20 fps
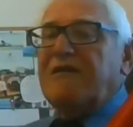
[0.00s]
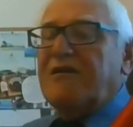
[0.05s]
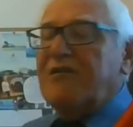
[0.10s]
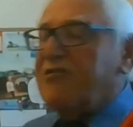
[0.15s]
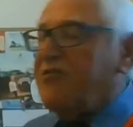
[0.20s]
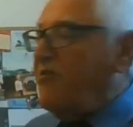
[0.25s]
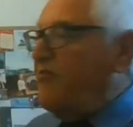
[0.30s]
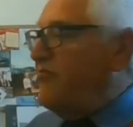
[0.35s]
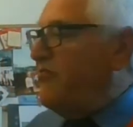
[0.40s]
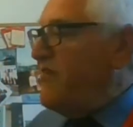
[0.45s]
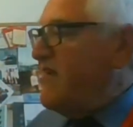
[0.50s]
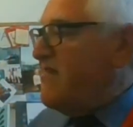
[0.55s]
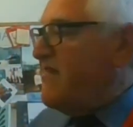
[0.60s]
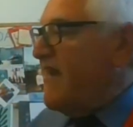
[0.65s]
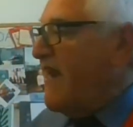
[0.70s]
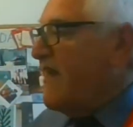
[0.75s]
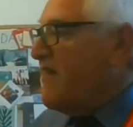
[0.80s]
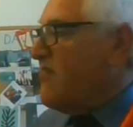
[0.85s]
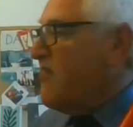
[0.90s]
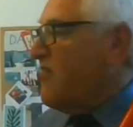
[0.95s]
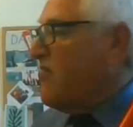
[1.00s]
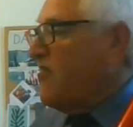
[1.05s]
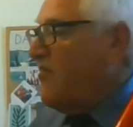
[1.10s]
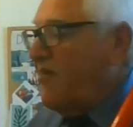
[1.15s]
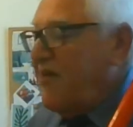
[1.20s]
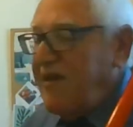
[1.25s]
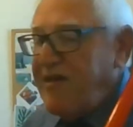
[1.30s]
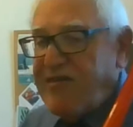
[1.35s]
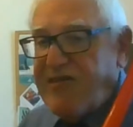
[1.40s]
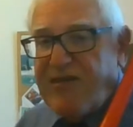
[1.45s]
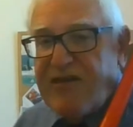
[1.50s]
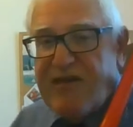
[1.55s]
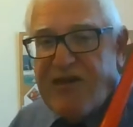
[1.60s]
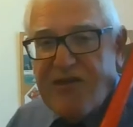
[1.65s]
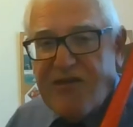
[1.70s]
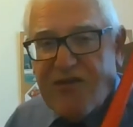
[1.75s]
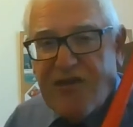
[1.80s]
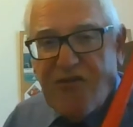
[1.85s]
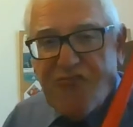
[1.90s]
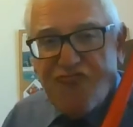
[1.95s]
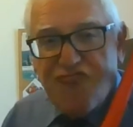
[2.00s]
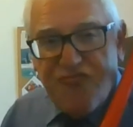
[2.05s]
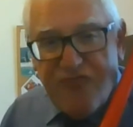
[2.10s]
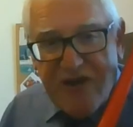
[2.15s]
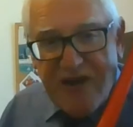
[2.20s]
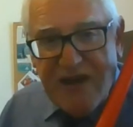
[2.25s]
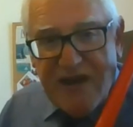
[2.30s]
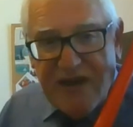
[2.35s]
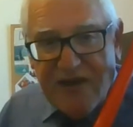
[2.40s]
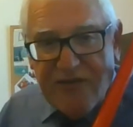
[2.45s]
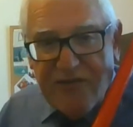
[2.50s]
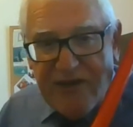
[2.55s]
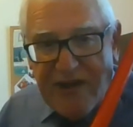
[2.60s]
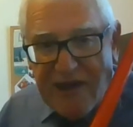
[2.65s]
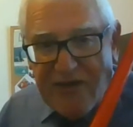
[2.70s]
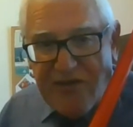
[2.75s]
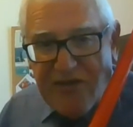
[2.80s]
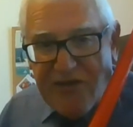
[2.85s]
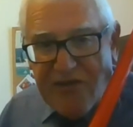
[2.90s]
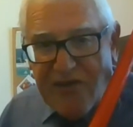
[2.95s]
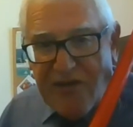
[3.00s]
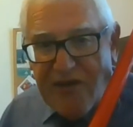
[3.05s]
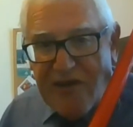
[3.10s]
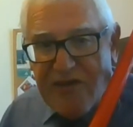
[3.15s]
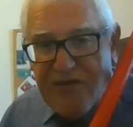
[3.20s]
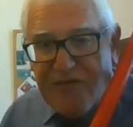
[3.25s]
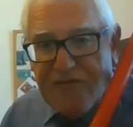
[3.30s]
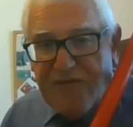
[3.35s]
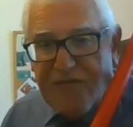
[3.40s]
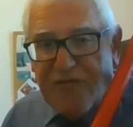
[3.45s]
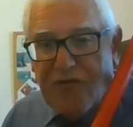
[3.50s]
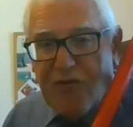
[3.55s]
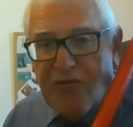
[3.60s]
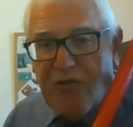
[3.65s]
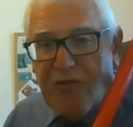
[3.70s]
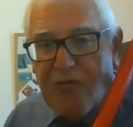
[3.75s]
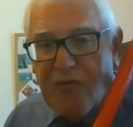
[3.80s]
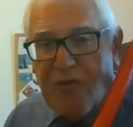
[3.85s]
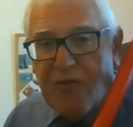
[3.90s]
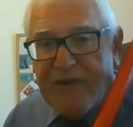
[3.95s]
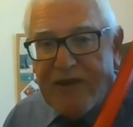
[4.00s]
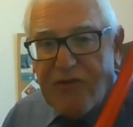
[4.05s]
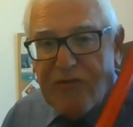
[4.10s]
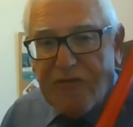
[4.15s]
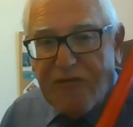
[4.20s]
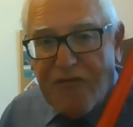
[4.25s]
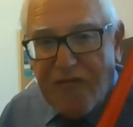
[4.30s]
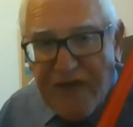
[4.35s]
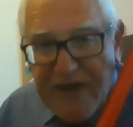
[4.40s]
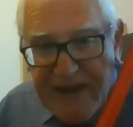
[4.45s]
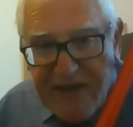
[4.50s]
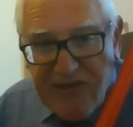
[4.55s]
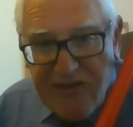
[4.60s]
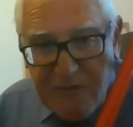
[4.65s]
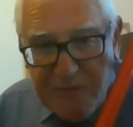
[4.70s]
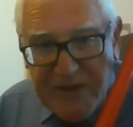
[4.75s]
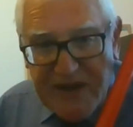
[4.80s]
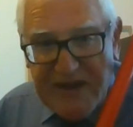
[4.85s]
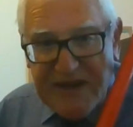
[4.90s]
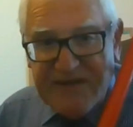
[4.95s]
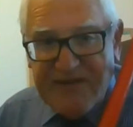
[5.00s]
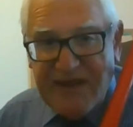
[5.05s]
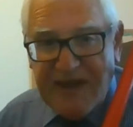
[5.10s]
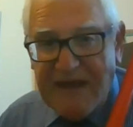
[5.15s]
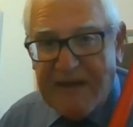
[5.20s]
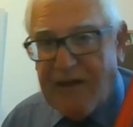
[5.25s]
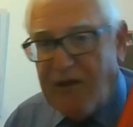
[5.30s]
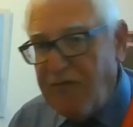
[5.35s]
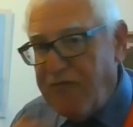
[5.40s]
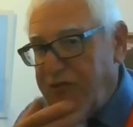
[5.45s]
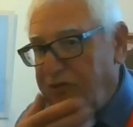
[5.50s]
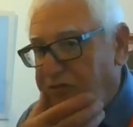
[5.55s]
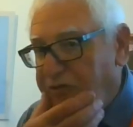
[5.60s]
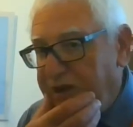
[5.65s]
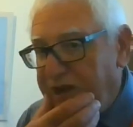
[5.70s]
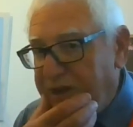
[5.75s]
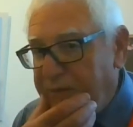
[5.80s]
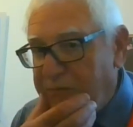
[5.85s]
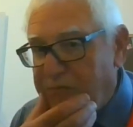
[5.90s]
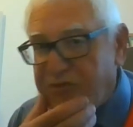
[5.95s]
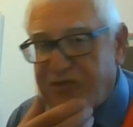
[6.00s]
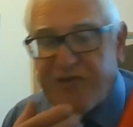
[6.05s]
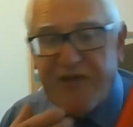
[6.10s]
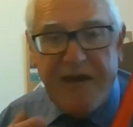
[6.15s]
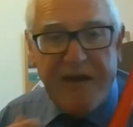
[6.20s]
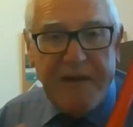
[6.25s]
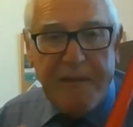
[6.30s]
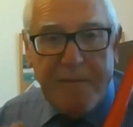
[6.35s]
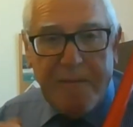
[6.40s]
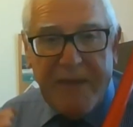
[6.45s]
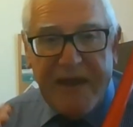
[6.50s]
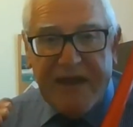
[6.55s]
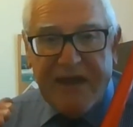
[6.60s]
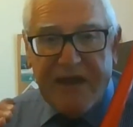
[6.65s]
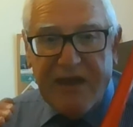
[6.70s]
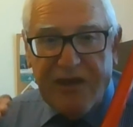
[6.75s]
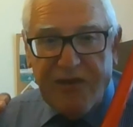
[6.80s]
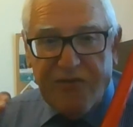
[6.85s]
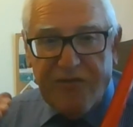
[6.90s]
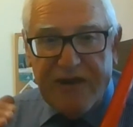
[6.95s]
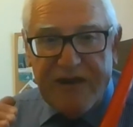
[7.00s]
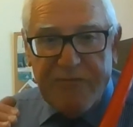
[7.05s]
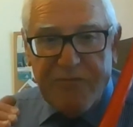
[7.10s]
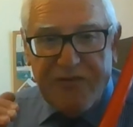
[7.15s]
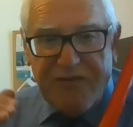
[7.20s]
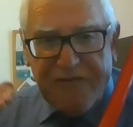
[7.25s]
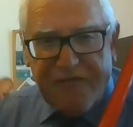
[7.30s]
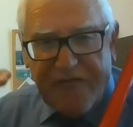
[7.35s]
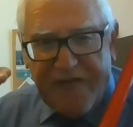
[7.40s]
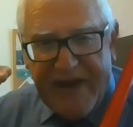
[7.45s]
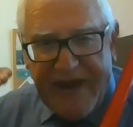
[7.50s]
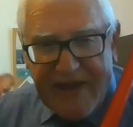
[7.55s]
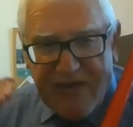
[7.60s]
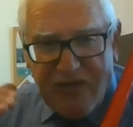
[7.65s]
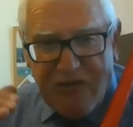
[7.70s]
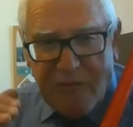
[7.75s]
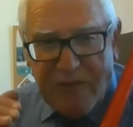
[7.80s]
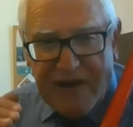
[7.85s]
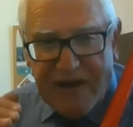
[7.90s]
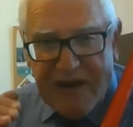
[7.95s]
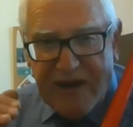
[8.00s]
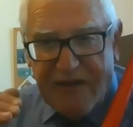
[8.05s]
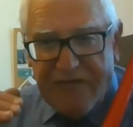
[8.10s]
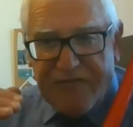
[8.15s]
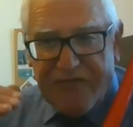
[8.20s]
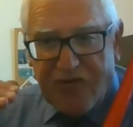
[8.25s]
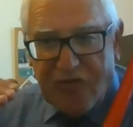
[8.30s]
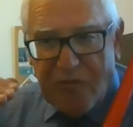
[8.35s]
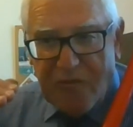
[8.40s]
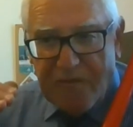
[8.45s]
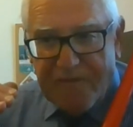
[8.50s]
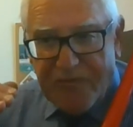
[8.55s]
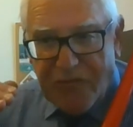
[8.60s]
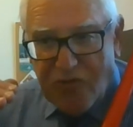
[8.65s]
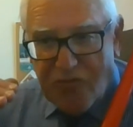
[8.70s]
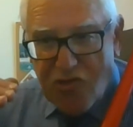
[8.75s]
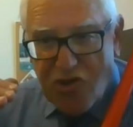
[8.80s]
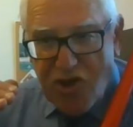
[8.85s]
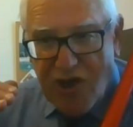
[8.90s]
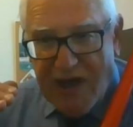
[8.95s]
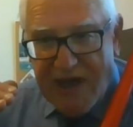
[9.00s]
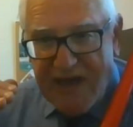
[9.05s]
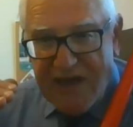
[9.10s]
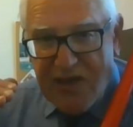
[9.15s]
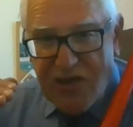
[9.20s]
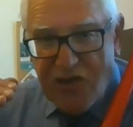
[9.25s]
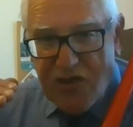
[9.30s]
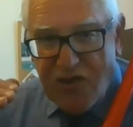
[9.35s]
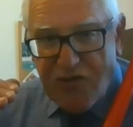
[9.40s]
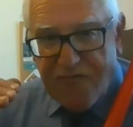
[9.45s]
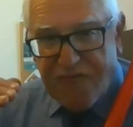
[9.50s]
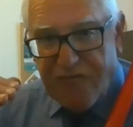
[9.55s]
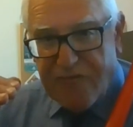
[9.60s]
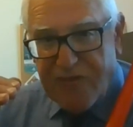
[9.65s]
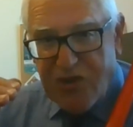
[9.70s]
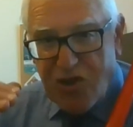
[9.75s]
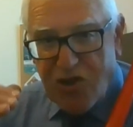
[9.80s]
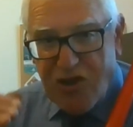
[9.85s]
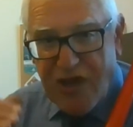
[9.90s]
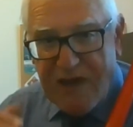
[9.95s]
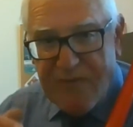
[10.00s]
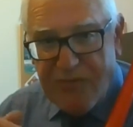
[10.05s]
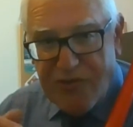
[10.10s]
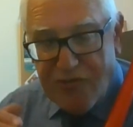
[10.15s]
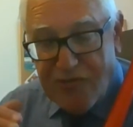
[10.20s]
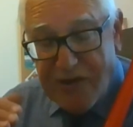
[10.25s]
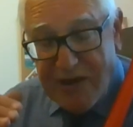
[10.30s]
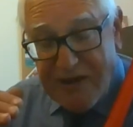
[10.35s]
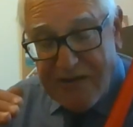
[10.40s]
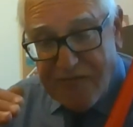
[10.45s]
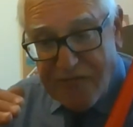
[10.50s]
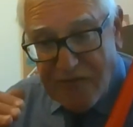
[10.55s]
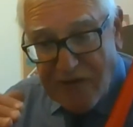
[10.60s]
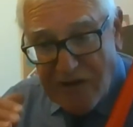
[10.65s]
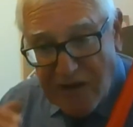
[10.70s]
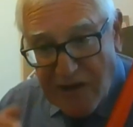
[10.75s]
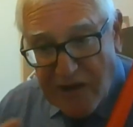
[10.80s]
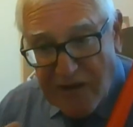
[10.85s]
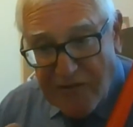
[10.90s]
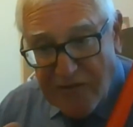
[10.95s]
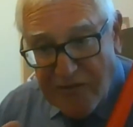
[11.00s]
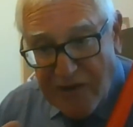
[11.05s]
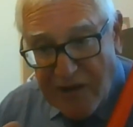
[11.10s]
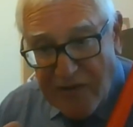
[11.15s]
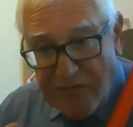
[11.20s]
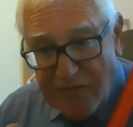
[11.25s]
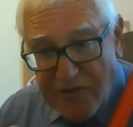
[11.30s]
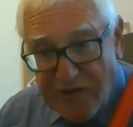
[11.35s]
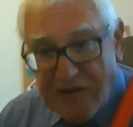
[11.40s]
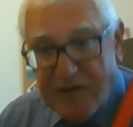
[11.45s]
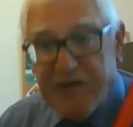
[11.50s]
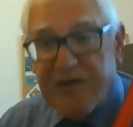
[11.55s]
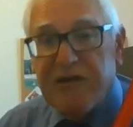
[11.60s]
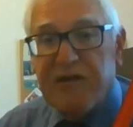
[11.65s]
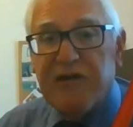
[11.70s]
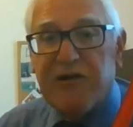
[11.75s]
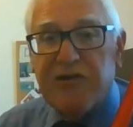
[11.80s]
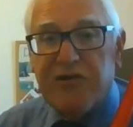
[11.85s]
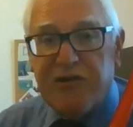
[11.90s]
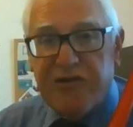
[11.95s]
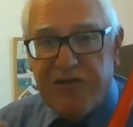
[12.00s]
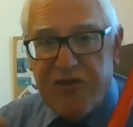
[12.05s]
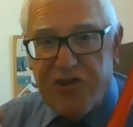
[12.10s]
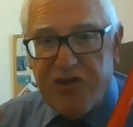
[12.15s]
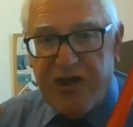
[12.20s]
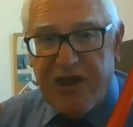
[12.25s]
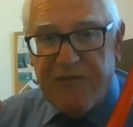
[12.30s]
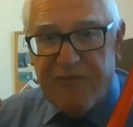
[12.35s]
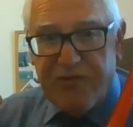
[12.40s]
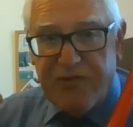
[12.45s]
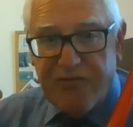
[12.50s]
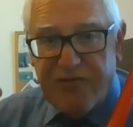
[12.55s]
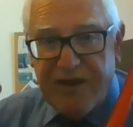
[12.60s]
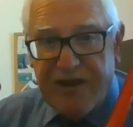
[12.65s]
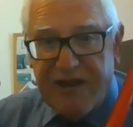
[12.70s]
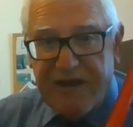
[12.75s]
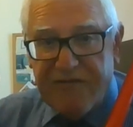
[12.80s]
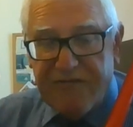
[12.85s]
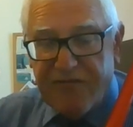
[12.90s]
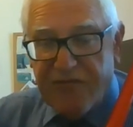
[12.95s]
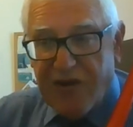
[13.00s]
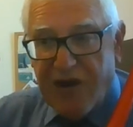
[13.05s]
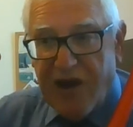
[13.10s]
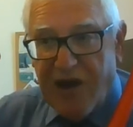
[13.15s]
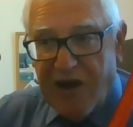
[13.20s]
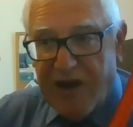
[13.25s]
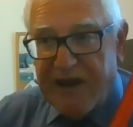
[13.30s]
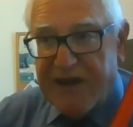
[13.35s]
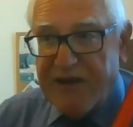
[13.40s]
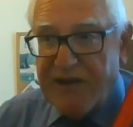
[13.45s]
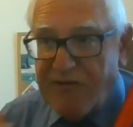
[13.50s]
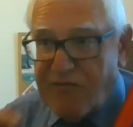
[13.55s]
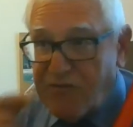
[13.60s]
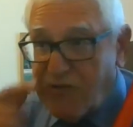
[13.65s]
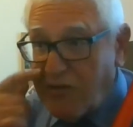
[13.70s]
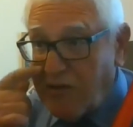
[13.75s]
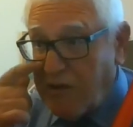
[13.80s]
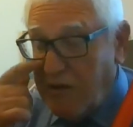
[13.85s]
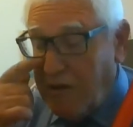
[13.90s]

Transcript: So this exercise is a really good exercise for what we call flexibility of your lips, making your lips flexible enough to change from the shape you need for a low note to the shape you need for a high note,